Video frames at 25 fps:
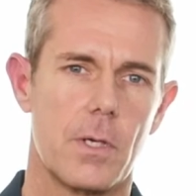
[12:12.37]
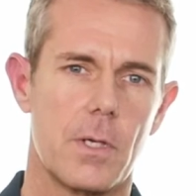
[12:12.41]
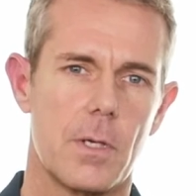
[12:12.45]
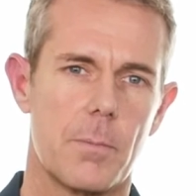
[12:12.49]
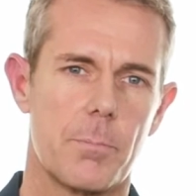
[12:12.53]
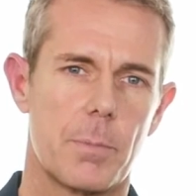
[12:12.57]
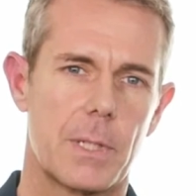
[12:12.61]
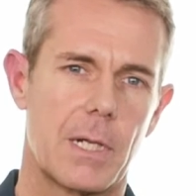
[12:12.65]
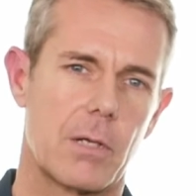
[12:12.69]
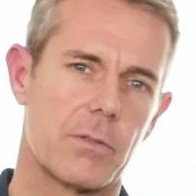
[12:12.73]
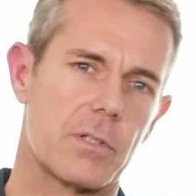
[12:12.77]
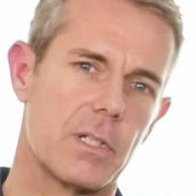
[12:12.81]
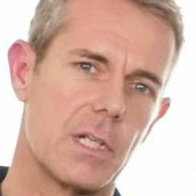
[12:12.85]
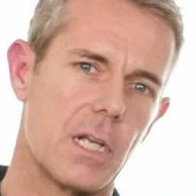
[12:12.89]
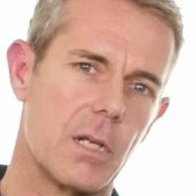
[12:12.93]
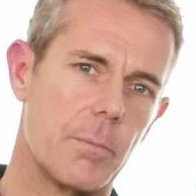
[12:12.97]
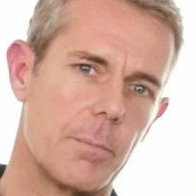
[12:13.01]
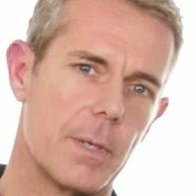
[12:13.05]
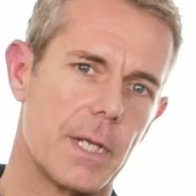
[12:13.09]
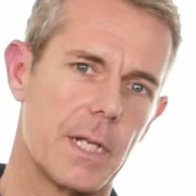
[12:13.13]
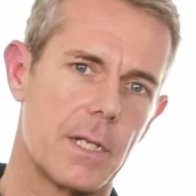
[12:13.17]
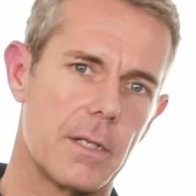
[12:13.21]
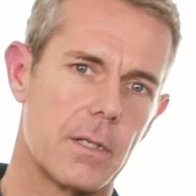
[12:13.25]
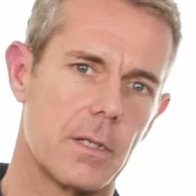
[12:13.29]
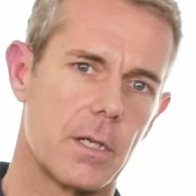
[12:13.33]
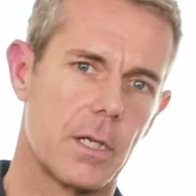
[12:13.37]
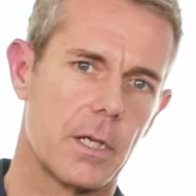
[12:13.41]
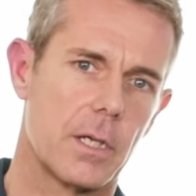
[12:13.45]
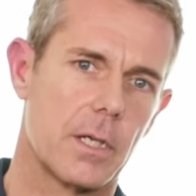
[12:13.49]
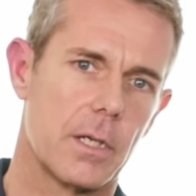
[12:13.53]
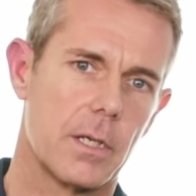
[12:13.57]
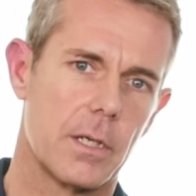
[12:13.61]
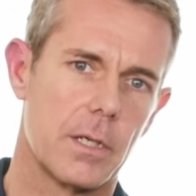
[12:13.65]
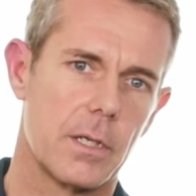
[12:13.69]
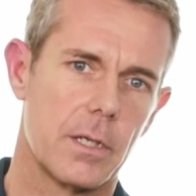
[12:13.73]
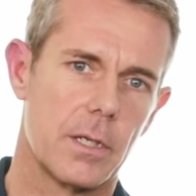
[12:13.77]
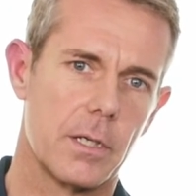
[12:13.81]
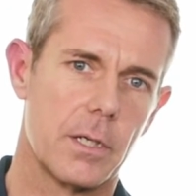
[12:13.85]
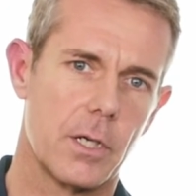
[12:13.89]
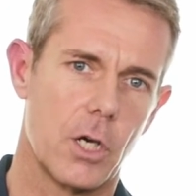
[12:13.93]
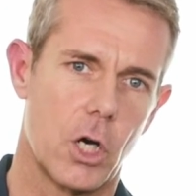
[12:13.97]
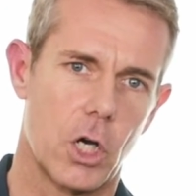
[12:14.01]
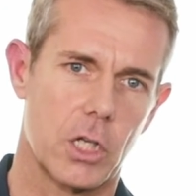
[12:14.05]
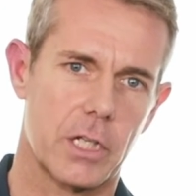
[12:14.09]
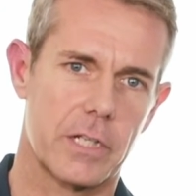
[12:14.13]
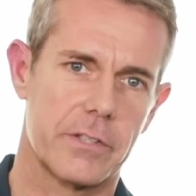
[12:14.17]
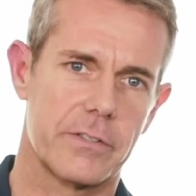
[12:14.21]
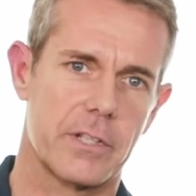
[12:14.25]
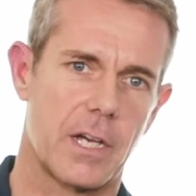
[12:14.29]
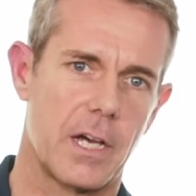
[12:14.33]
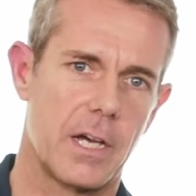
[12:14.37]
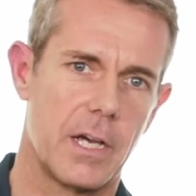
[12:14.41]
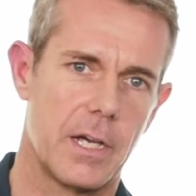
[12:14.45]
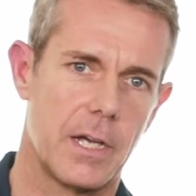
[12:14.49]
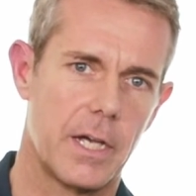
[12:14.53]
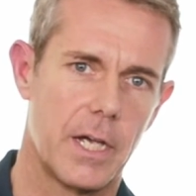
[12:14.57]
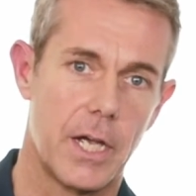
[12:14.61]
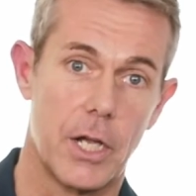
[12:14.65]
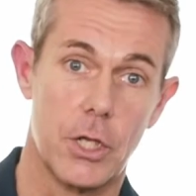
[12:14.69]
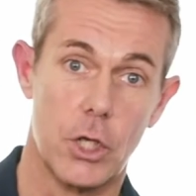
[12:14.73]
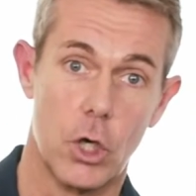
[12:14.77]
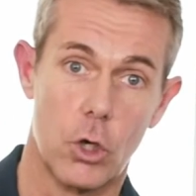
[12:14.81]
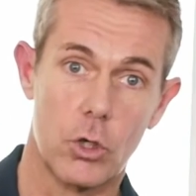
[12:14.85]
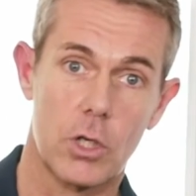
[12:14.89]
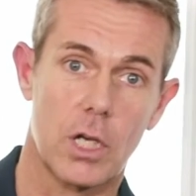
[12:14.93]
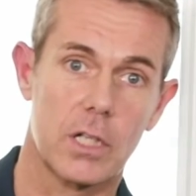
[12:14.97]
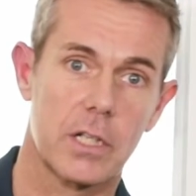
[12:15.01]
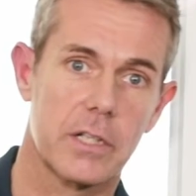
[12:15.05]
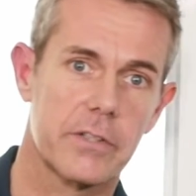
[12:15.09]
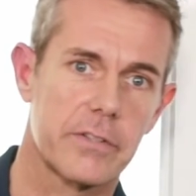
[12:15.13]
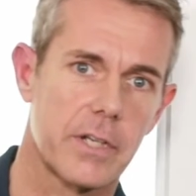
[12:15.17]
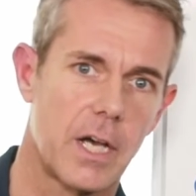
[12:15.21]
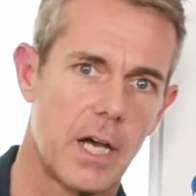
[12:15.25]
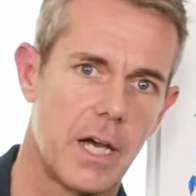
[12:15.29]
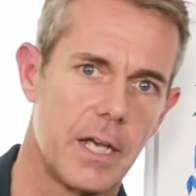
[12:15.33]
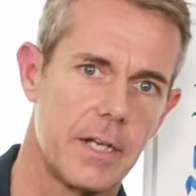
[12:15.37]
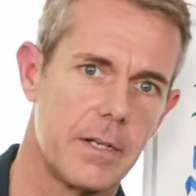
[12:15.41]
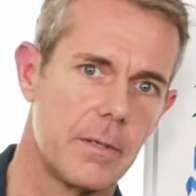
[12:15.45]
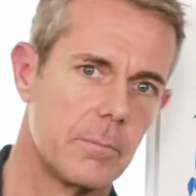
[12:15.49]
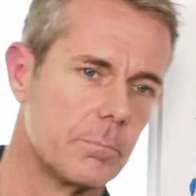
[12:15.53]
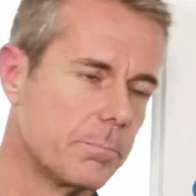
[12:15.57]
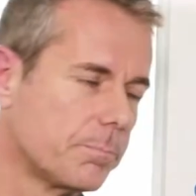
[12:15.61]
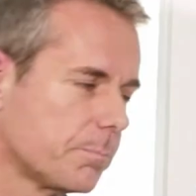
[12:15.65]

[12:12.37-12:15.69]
But that was a little bit on the a note on the side.